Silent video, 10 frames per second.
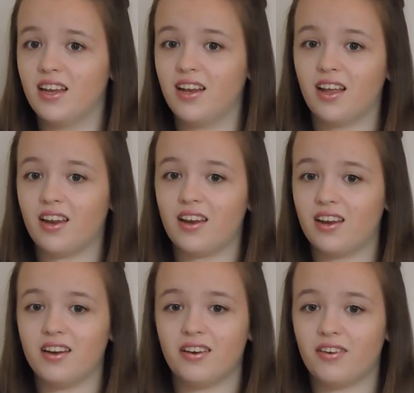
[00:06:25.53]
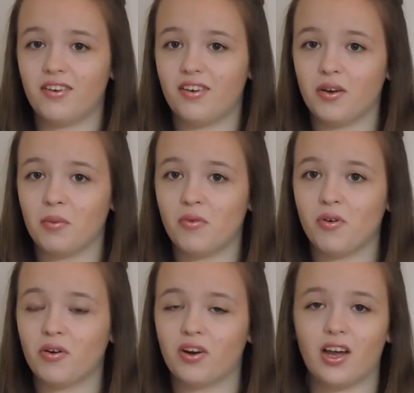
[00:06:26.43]
Like, don't get me
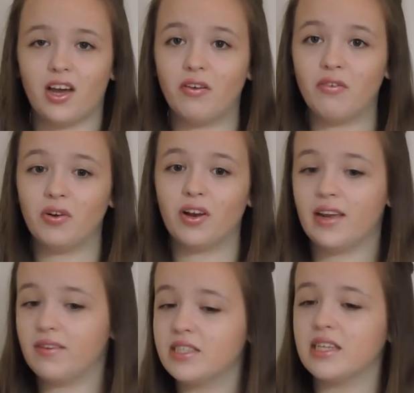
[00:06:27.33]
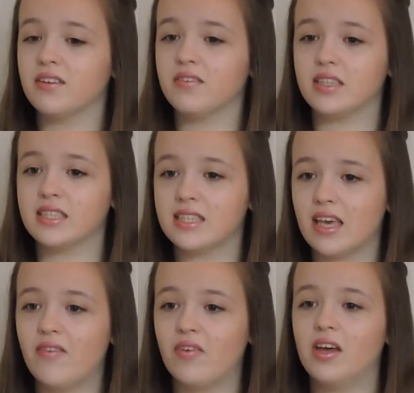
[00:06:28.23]
wrong, I've done every style of dance
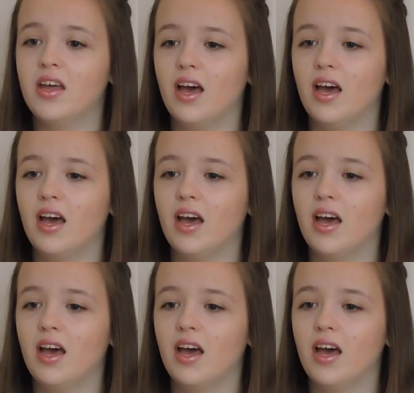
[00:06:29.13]
ever.